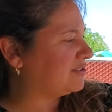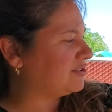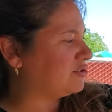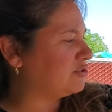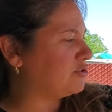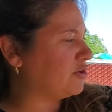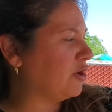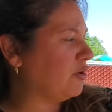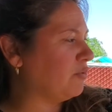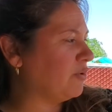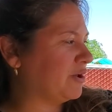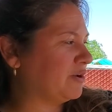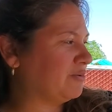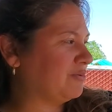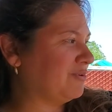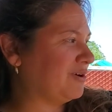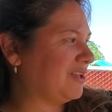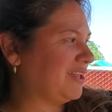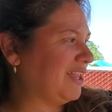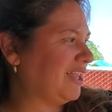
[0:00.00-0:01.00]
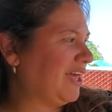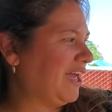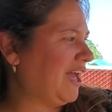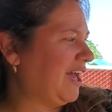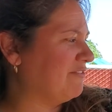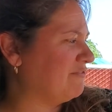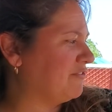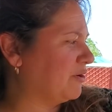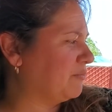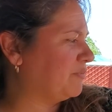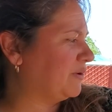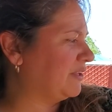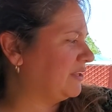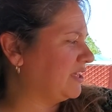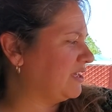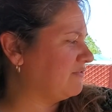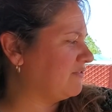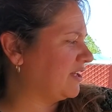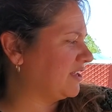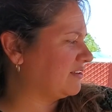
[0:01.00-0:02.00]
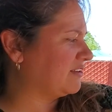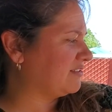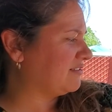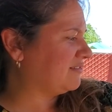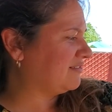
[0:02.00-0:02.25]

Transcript: No one will ever believe it.